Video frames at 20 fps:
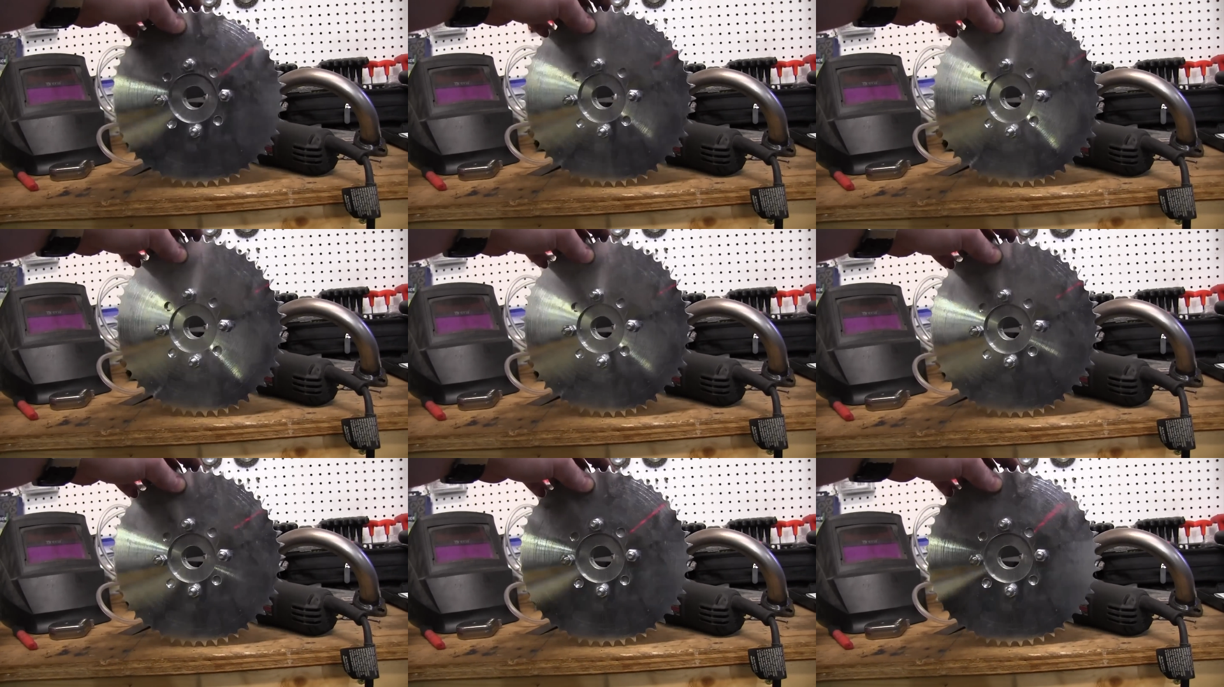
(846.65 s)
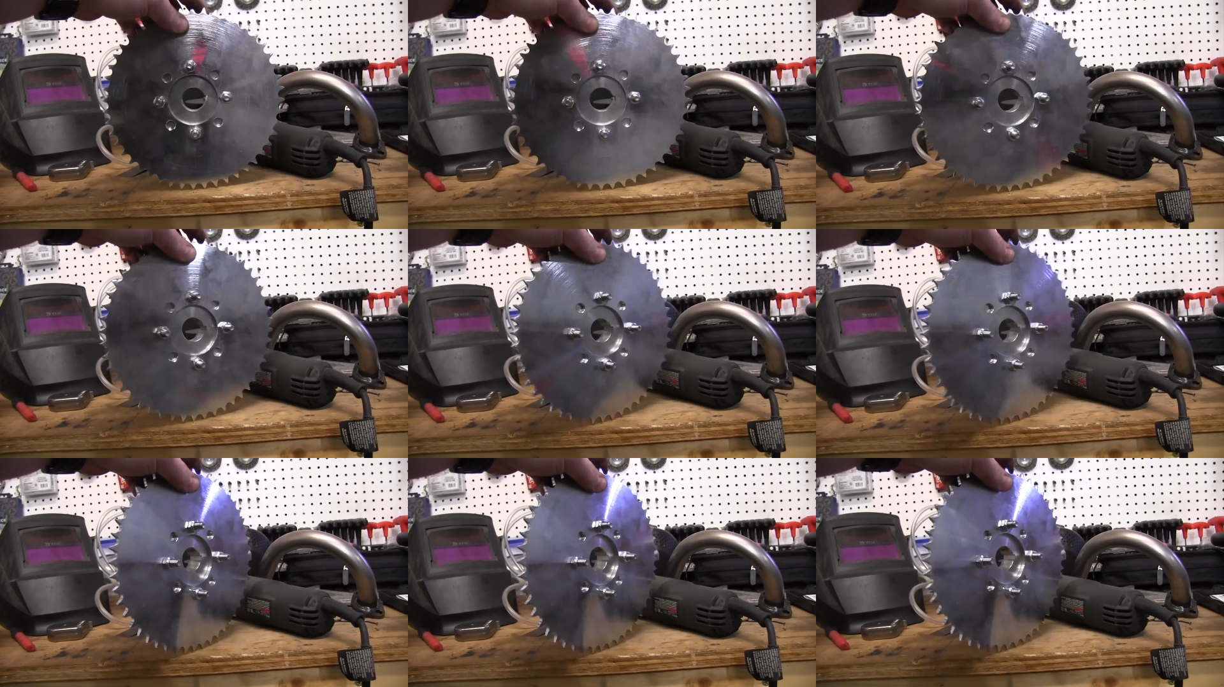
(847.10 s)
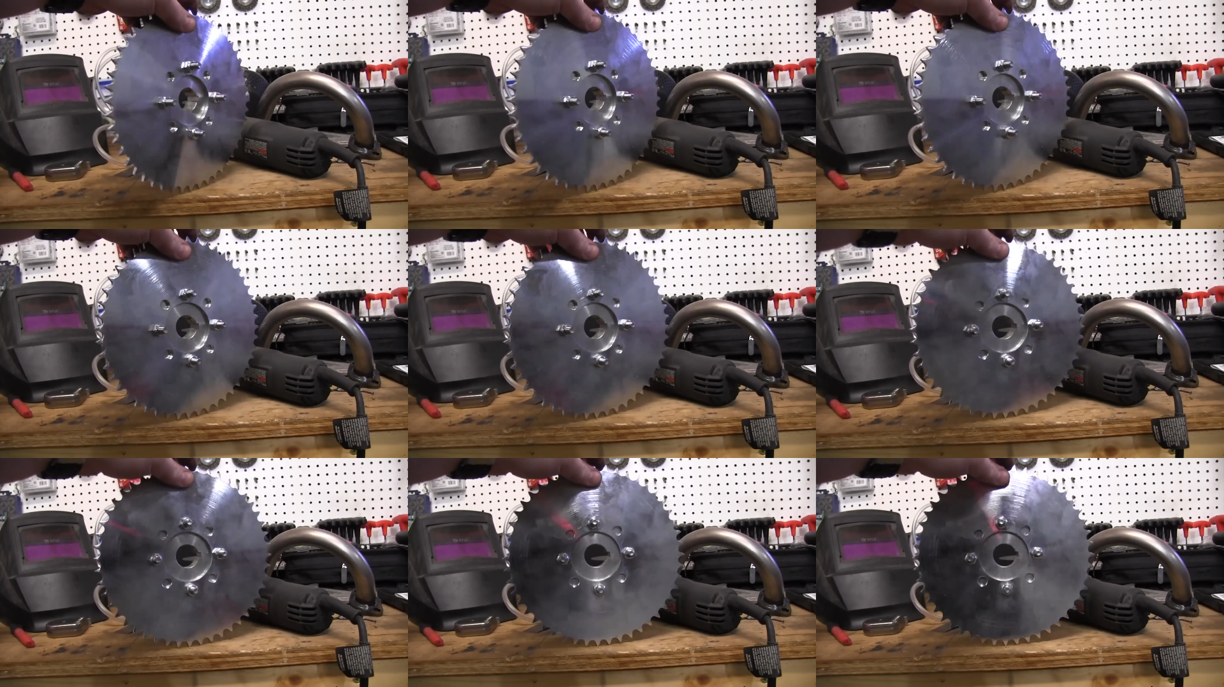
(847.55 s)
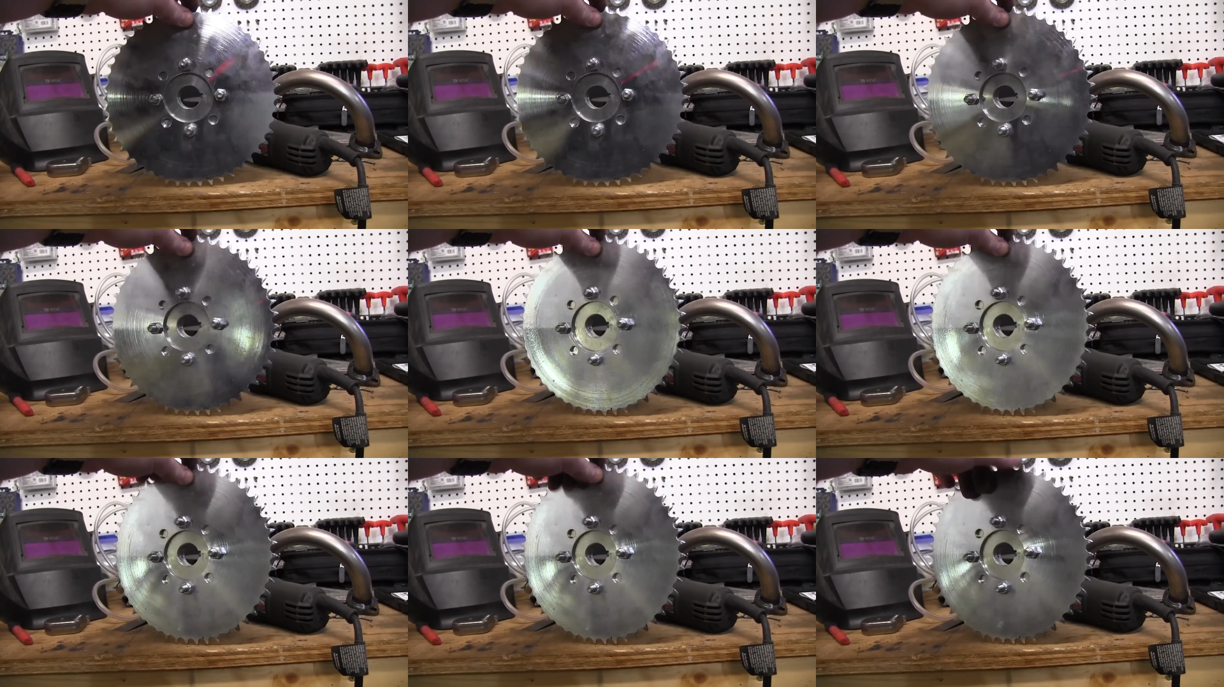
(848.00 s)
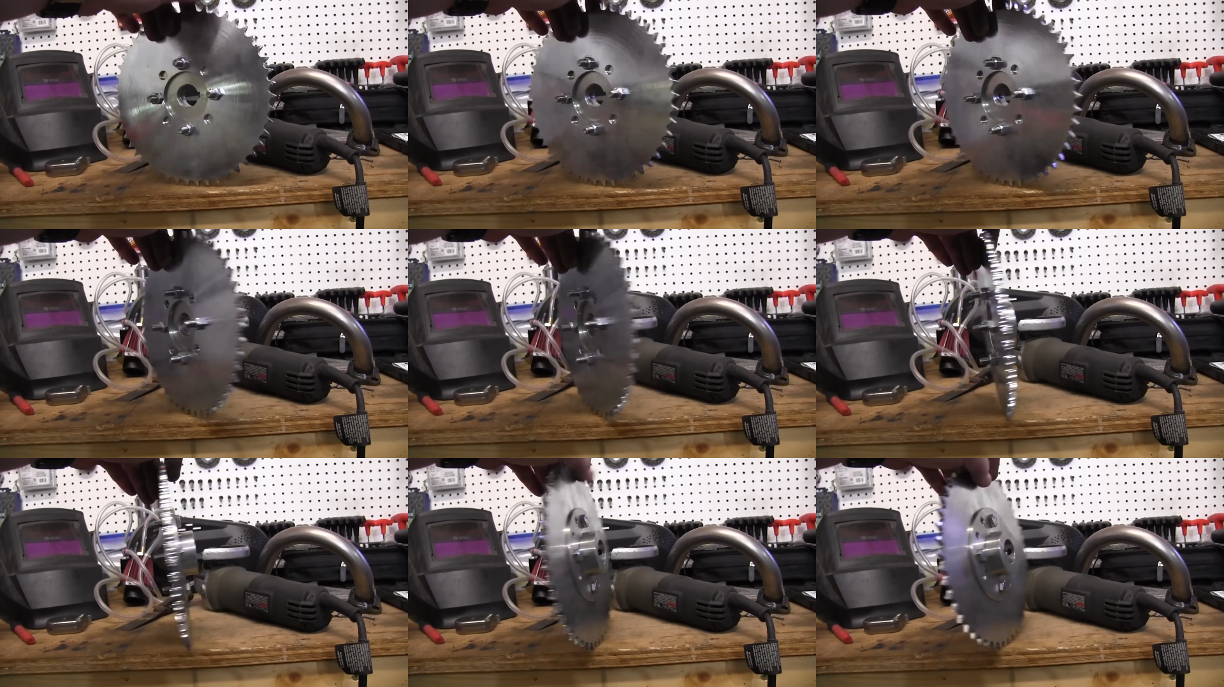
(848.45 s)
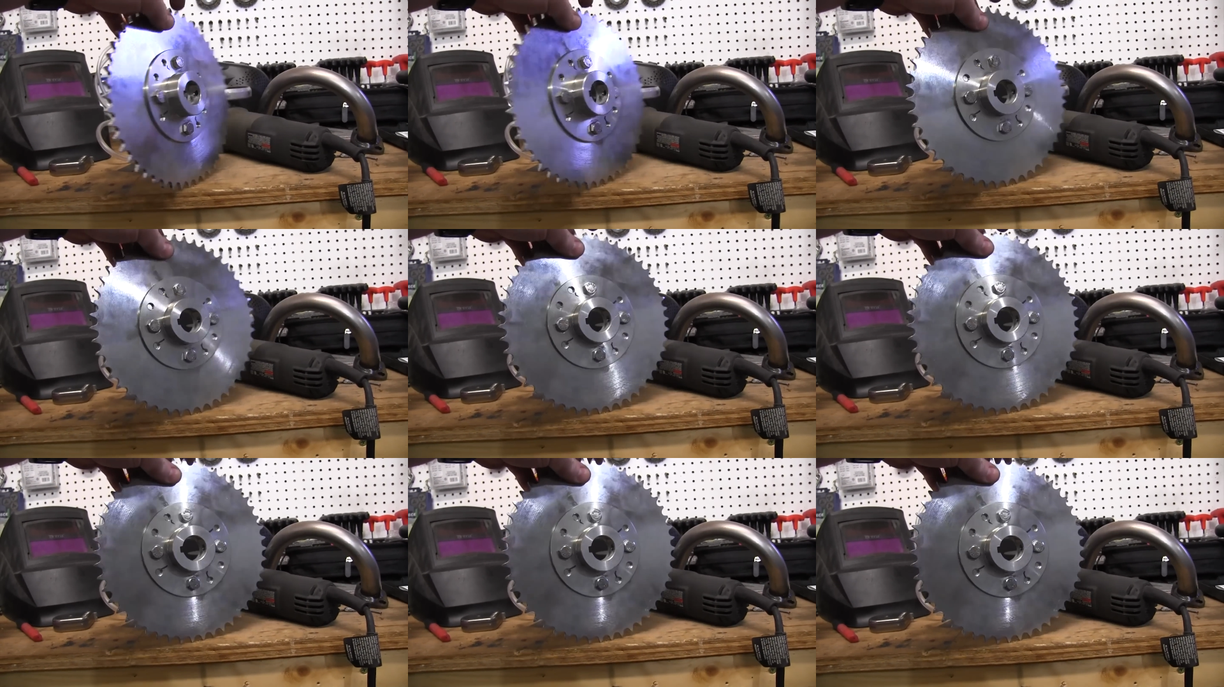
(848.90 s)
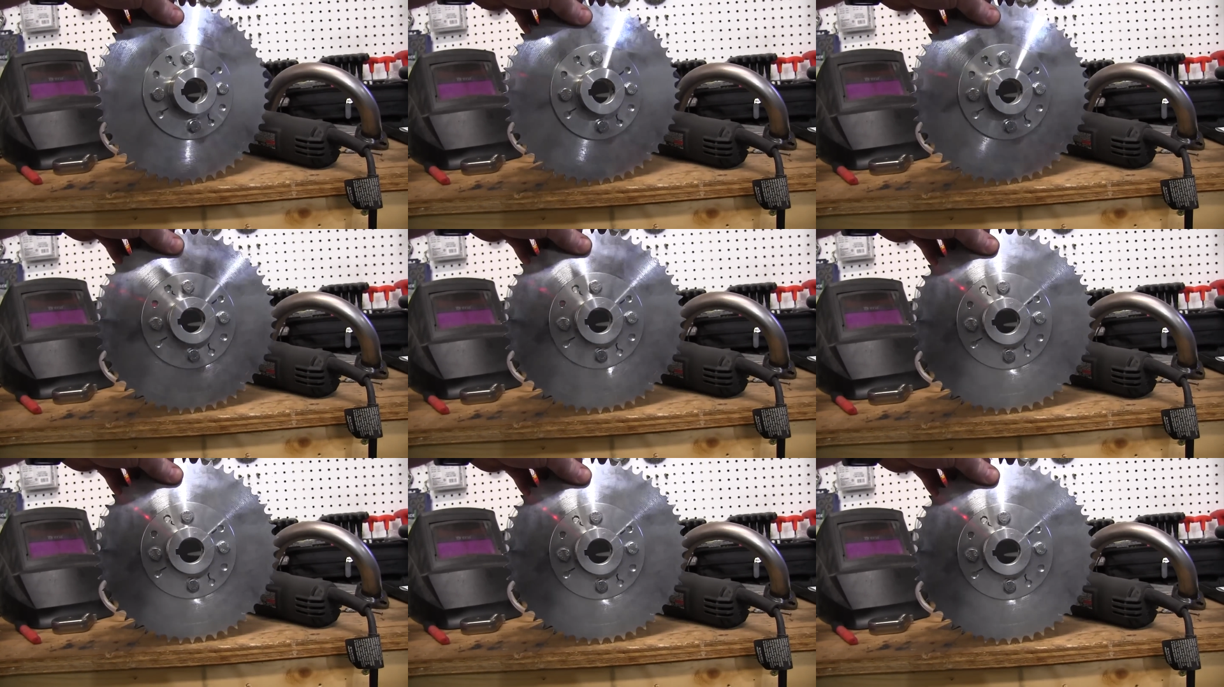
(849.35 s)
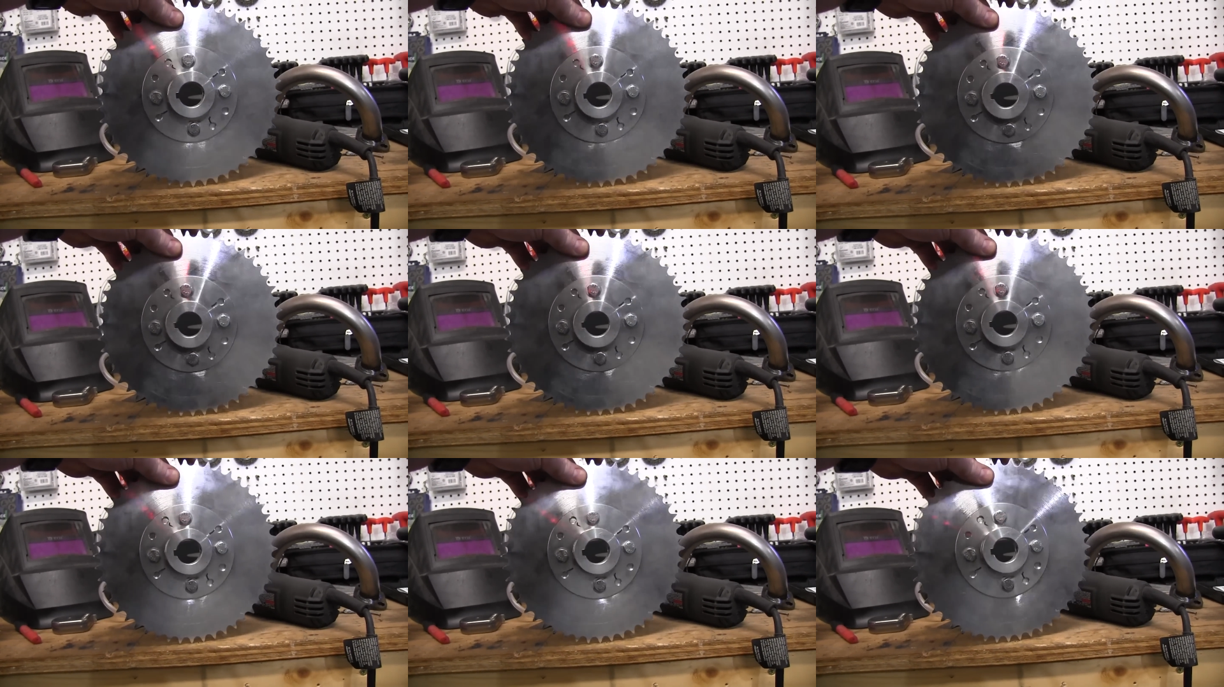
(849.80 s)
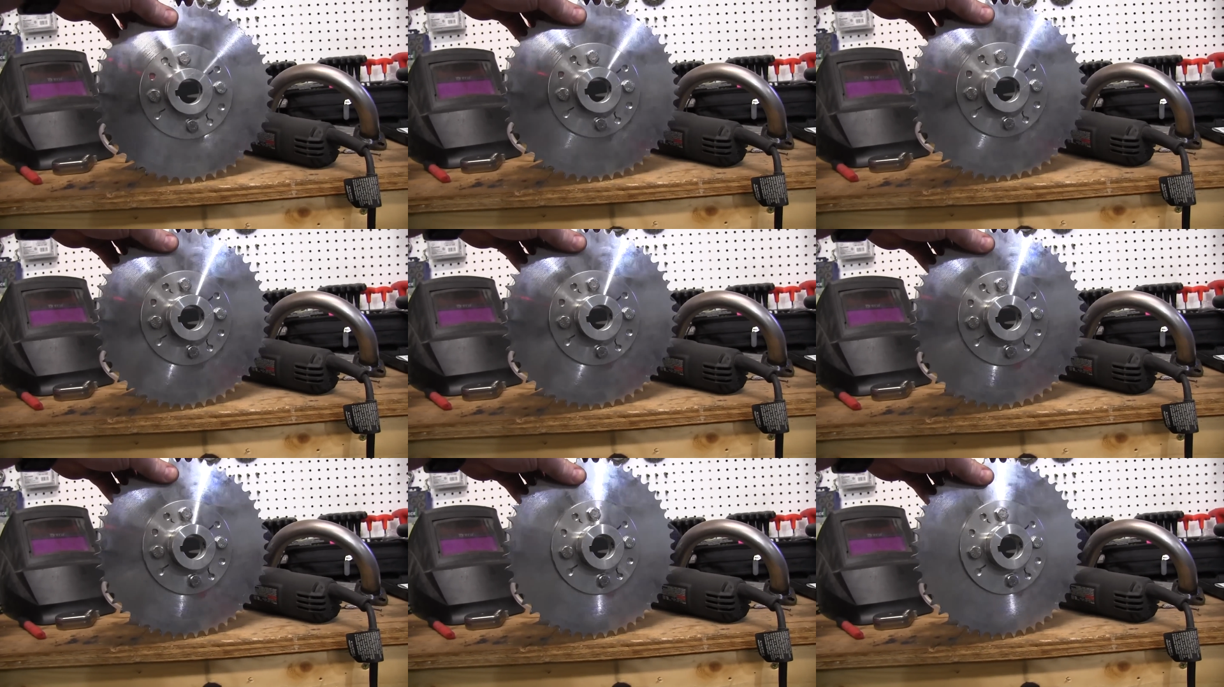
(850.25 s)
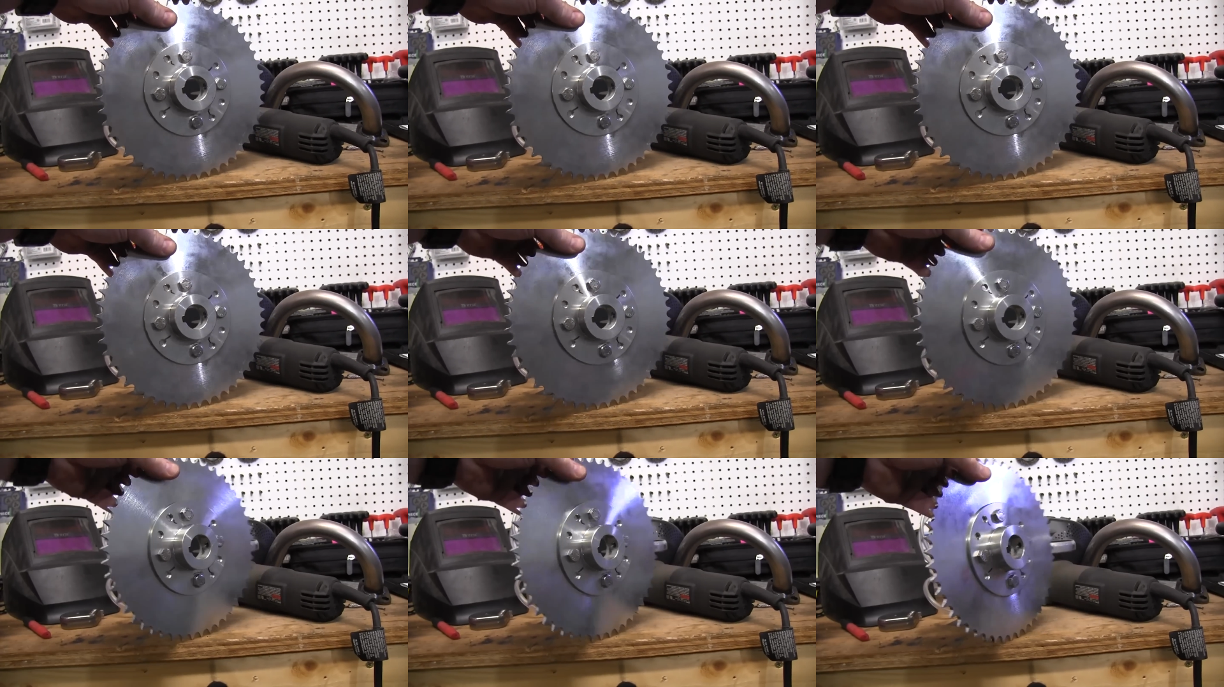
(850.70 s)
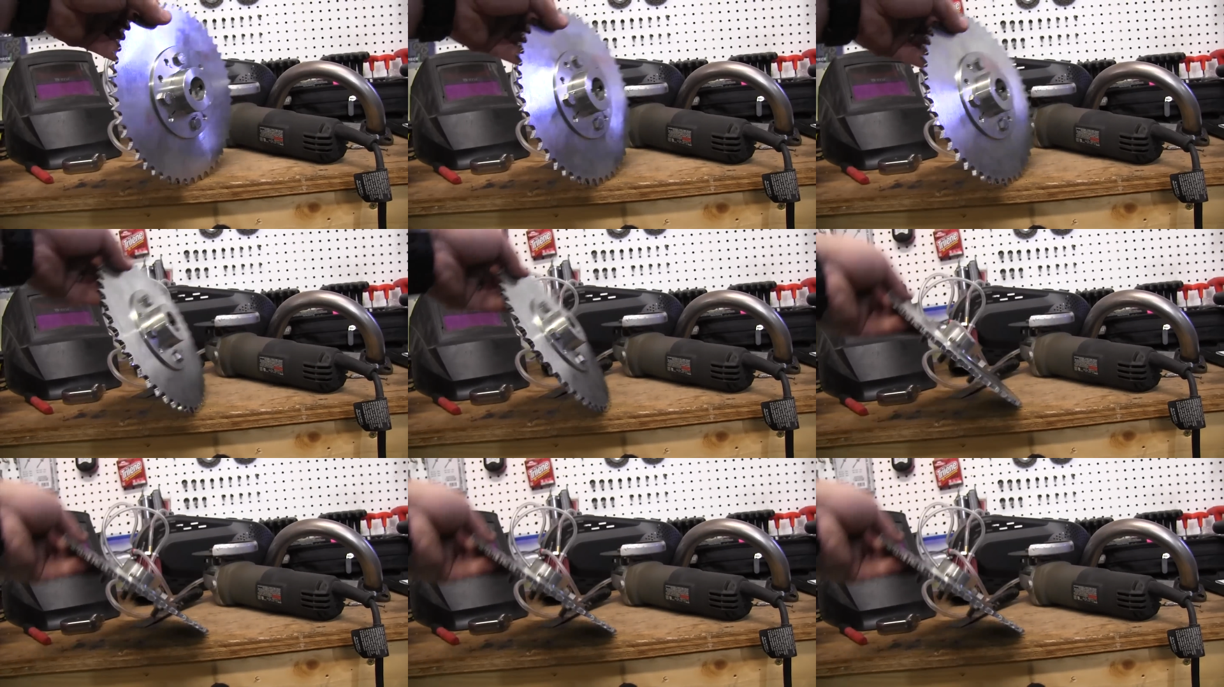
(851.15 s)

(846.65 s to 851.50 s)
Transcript: Nobody's mouth can be seen.